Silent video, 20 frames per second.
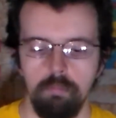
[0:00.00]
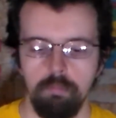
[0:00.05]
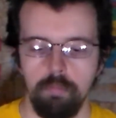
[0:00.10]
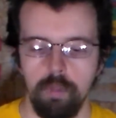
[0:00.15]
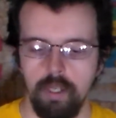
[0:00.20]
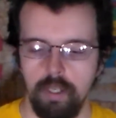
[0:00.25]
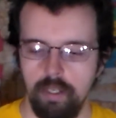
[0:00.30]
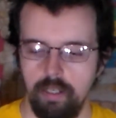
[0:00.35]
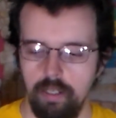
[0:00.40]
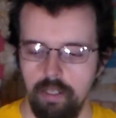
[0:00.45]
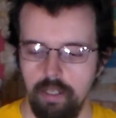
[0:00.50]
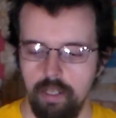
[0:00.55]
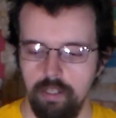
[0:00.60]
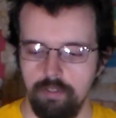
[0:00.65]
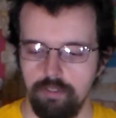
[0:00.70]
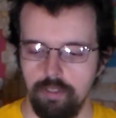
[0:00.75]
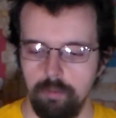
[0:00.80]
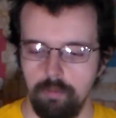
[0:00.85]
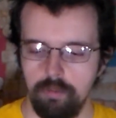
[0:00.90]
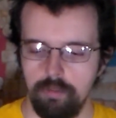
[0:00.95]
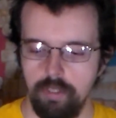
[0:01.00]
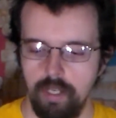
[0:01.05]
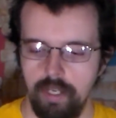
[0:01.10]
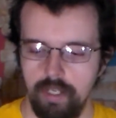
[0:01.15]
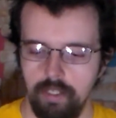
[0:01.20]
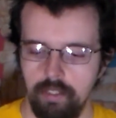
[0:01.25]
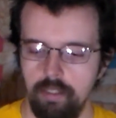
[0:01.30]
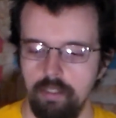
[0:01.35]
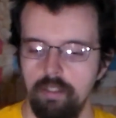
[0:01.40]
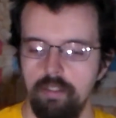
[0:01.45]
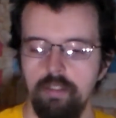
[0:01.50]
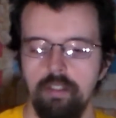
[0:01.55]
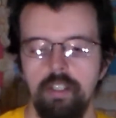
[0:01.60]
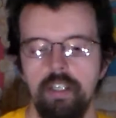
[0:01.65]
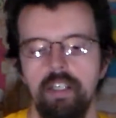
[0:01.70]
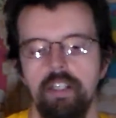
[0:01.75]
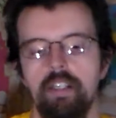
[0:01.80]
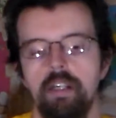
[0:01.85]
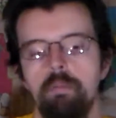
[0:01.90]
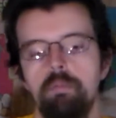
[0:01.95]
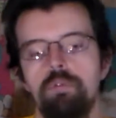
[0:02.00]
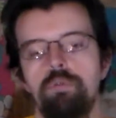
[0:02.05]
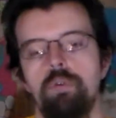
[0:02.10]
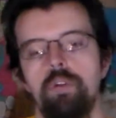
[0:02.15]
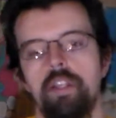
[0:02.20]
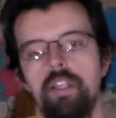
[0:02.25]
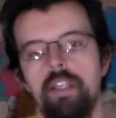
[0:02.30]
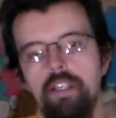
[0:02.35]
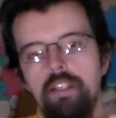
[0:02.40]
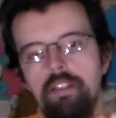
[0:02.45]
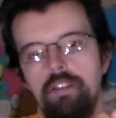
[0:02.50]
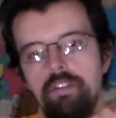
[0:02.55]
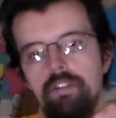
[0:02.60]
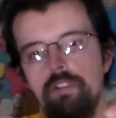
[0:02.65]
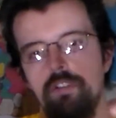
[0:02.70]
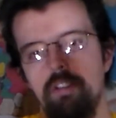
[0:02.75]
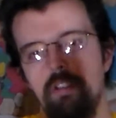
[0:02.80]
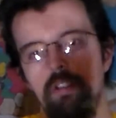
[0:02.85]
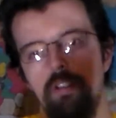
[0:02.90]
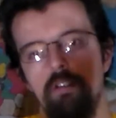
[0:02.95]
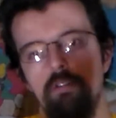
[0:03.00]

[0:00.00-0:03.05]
But as I was saying, he comes with his,